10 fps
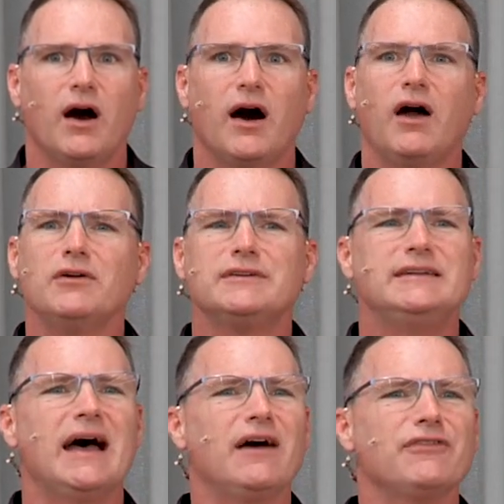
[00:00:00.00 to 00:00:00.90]
Our
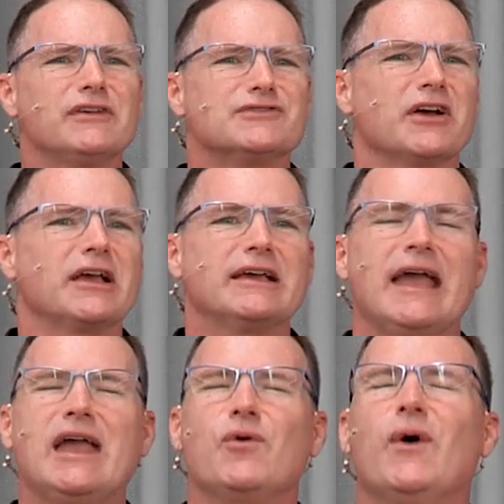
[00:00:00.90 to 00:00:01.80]
death is a
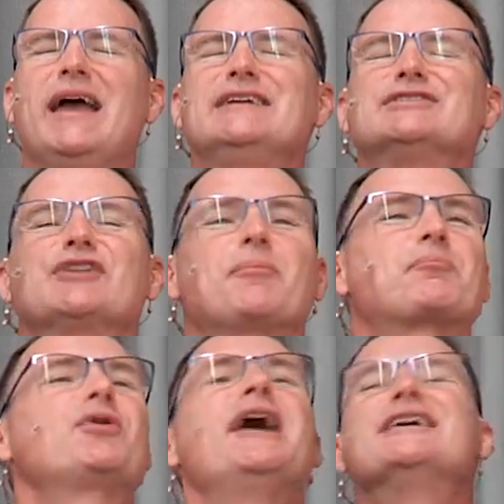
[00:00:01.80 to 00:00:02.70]
gateway to the
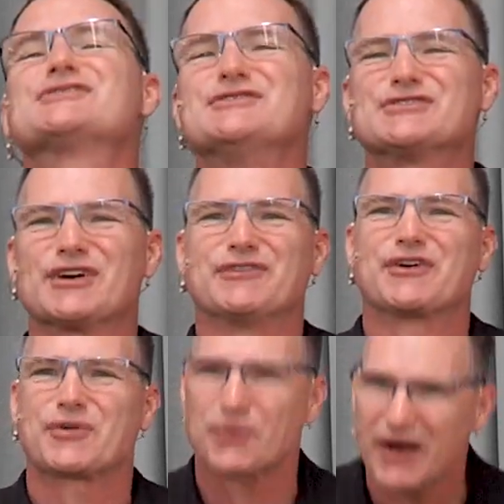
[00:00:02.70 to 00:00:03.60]
presence of
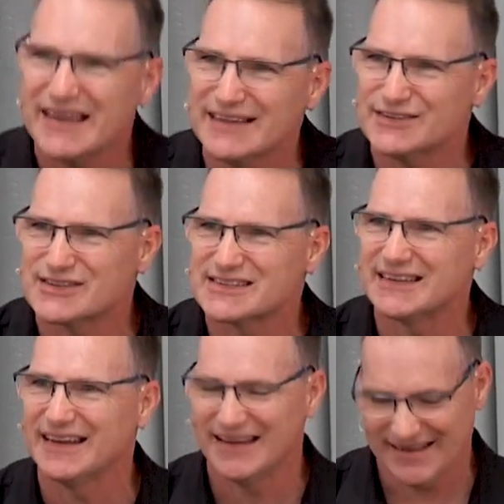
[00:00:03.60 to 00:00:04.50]
Christ.
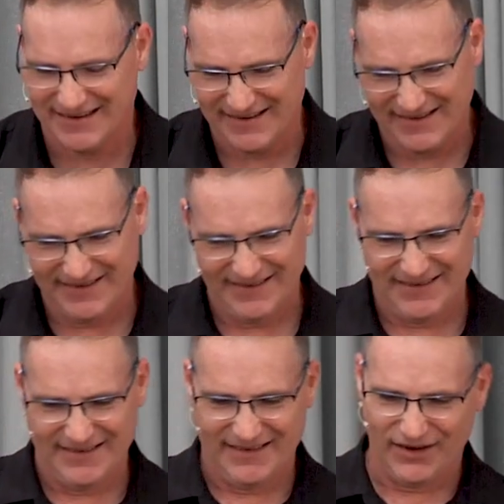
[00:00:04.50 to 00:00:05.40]

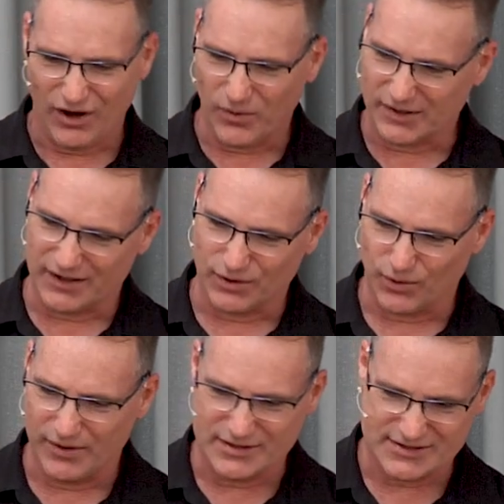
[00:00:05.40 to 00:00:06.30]
Oh, what a
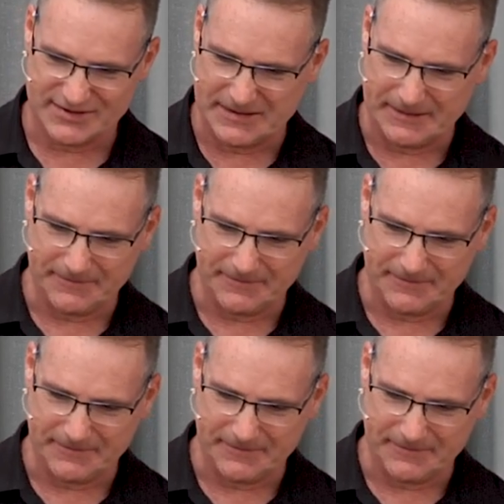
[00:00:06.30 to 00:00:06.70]
glorious thing.